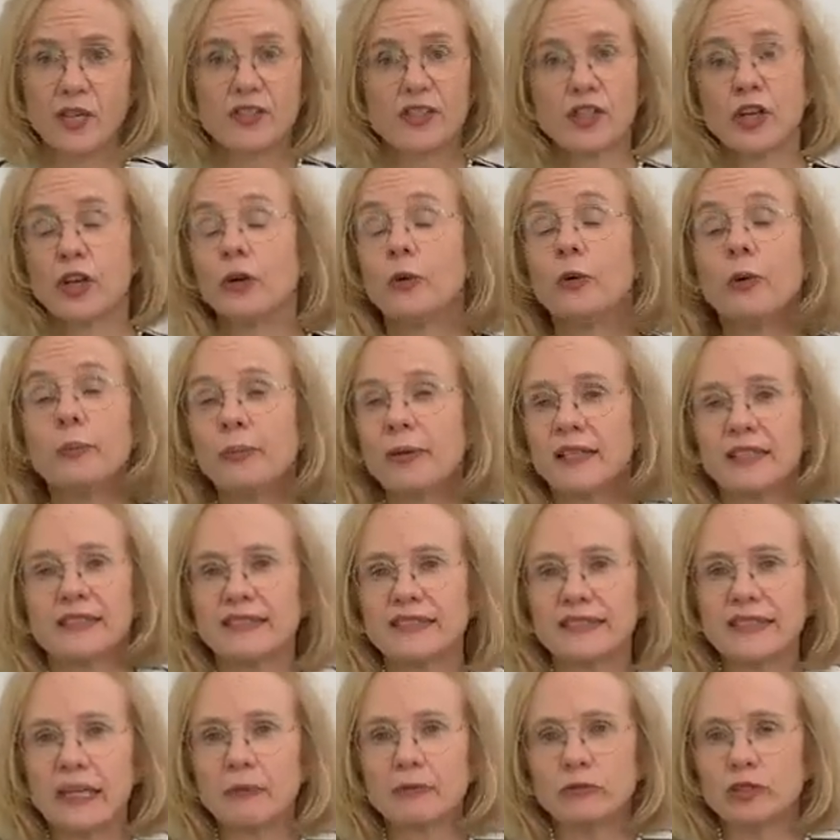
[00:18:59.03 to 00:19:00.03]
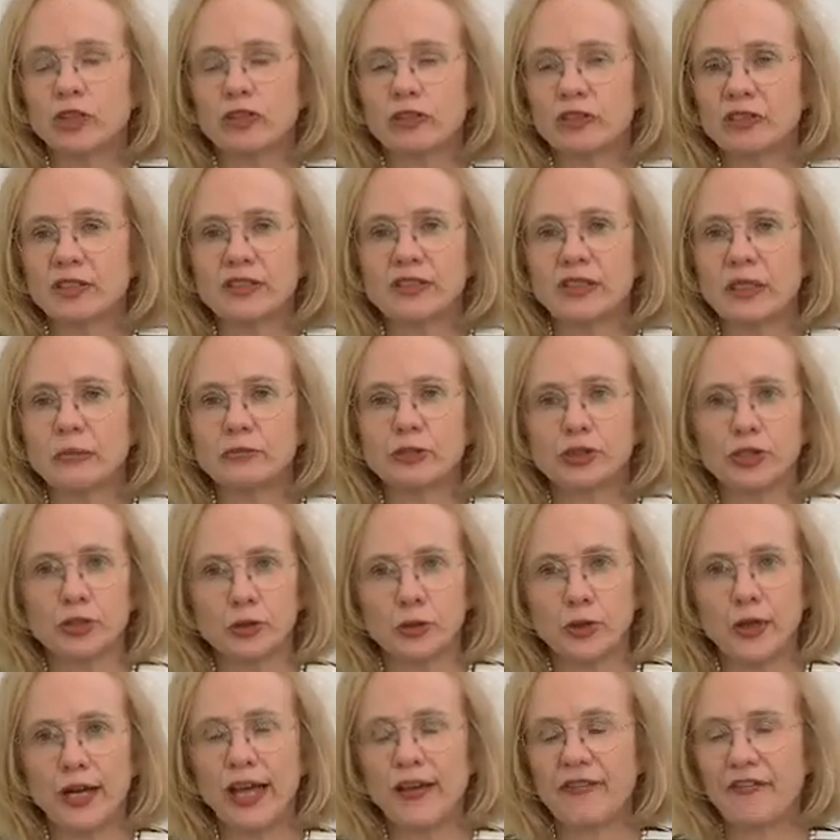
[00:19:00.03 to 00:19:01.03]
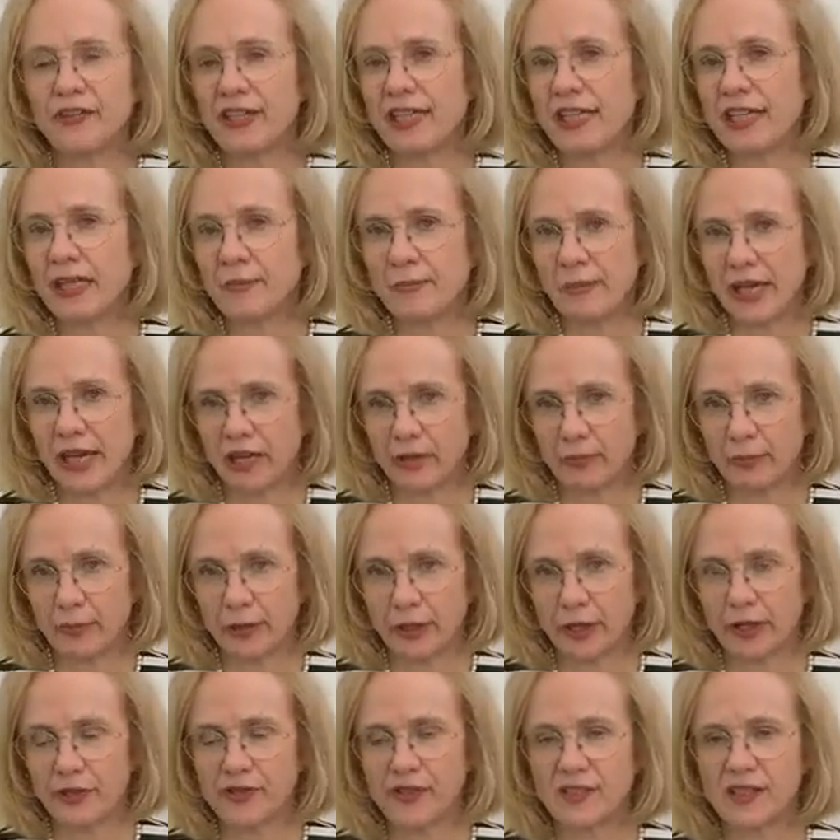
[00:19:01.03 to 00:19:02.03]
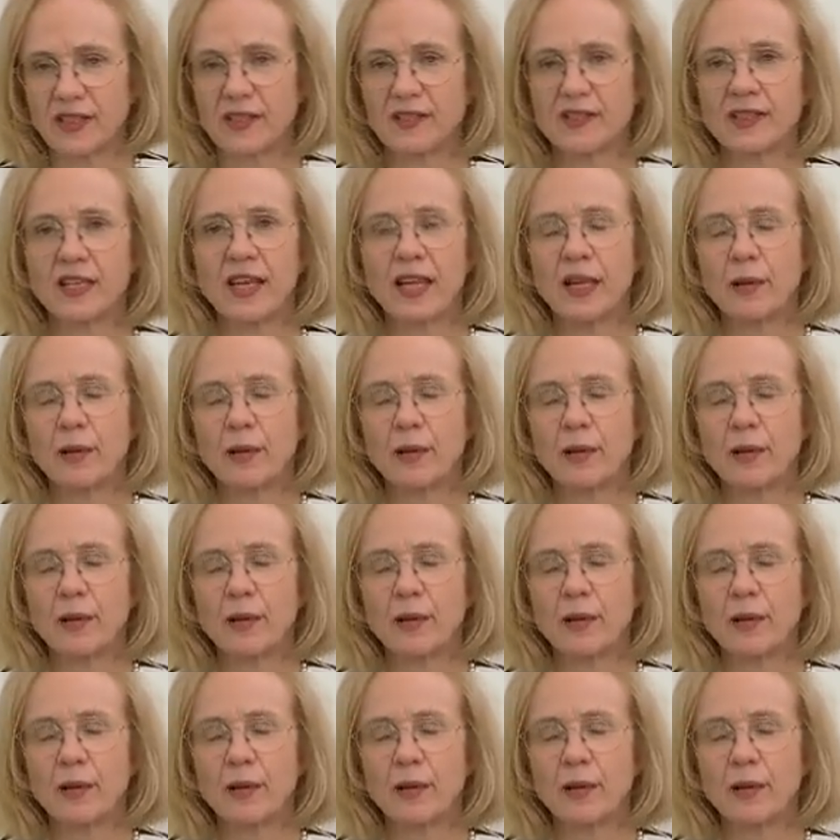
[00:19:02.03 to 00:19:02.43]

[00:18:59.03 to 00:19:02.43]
But some doctors, I'm sure, have an email process.